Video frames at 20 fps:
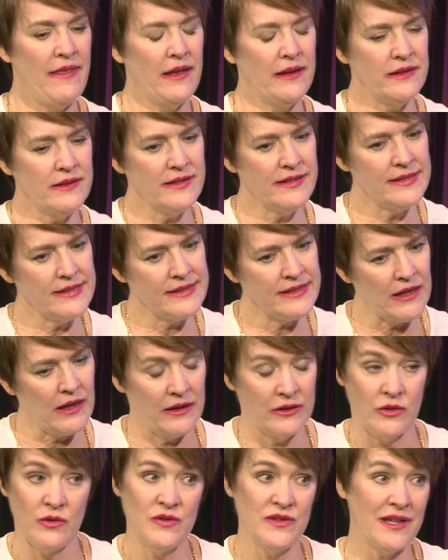And then
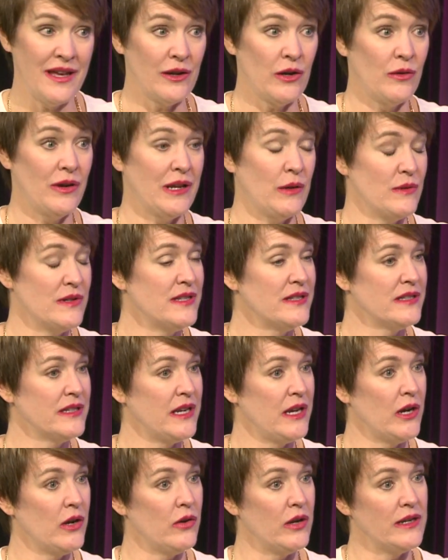and you said already it was
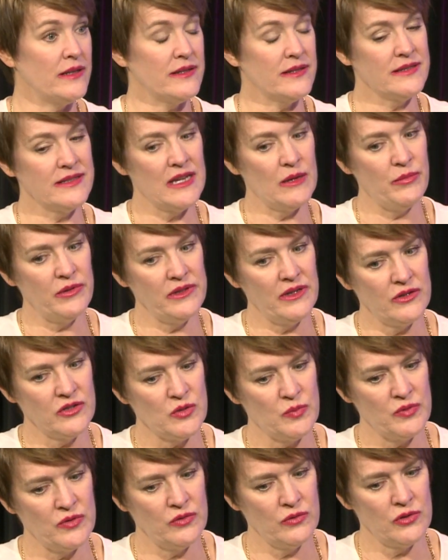scary to step in
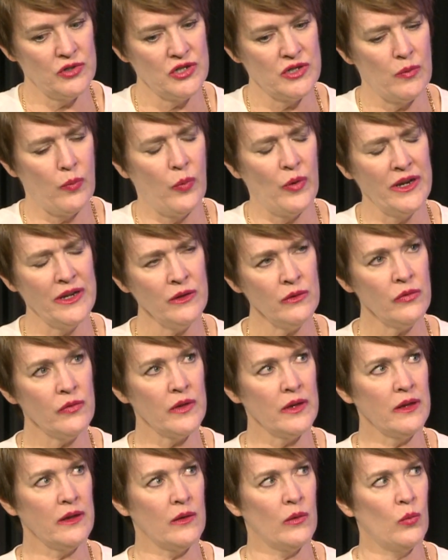entrepreneurship. What do you
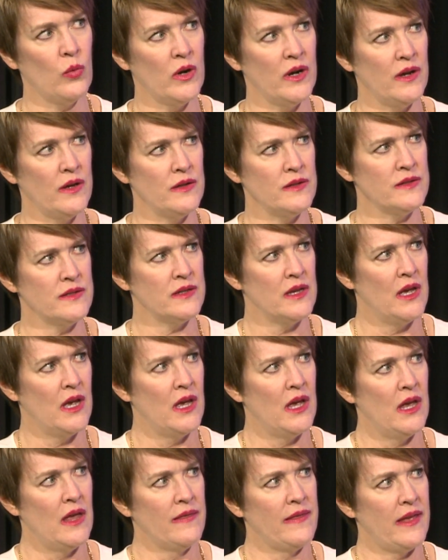think it was
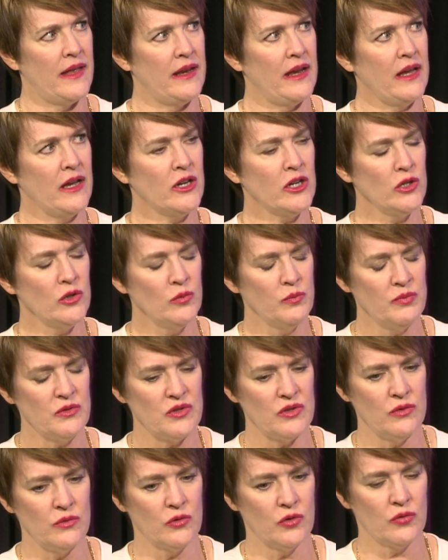that
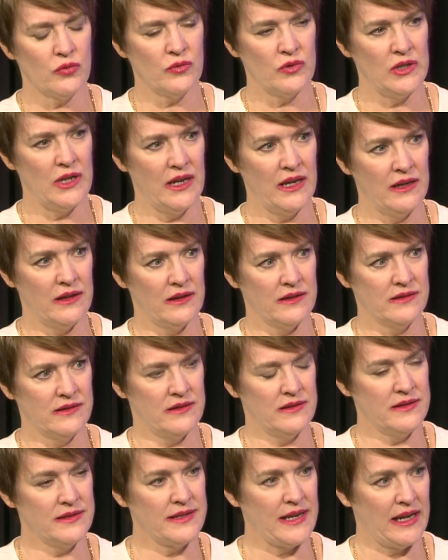helped you create a
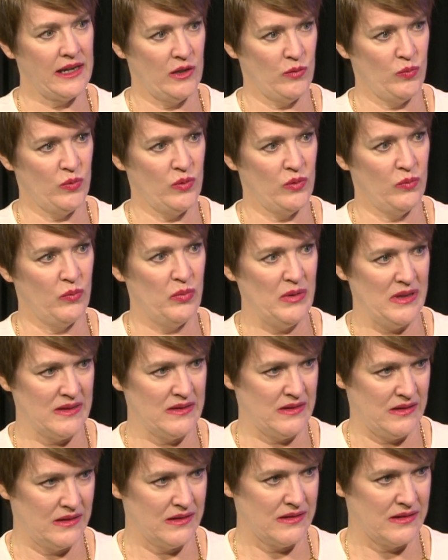sustainable
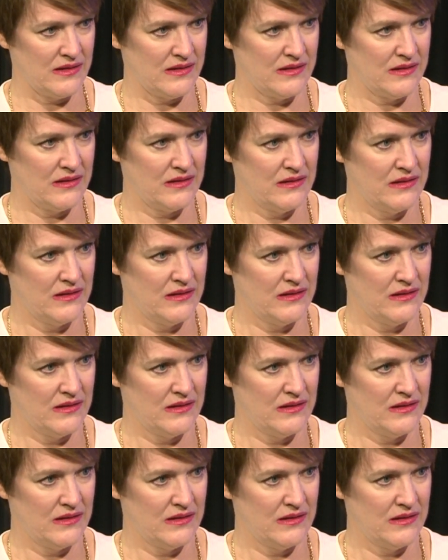business?